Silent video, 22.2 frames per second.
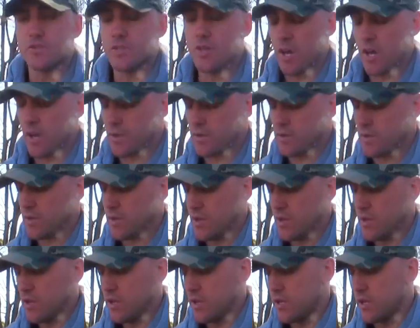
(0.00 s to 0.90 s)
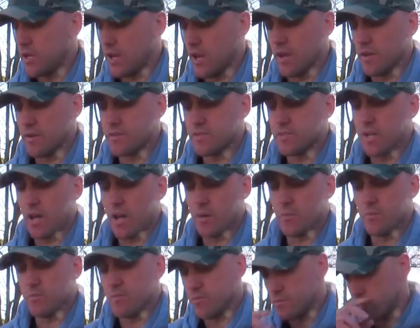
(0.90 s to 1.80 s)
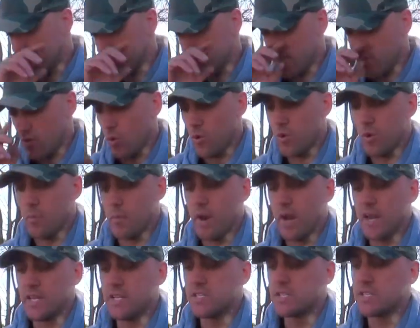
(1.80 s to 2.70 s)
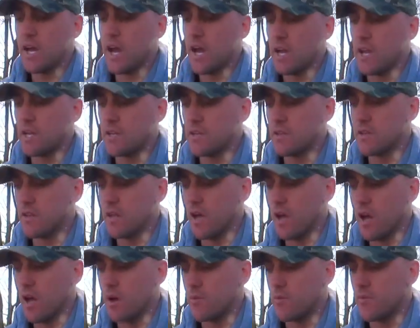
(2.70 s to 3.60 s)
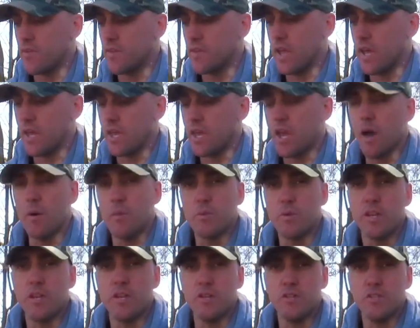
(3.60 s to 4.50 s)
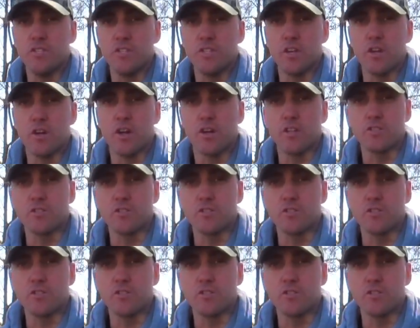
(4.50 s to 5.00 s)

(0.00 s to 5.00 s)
So it's all the money staying within that company in New Zealand.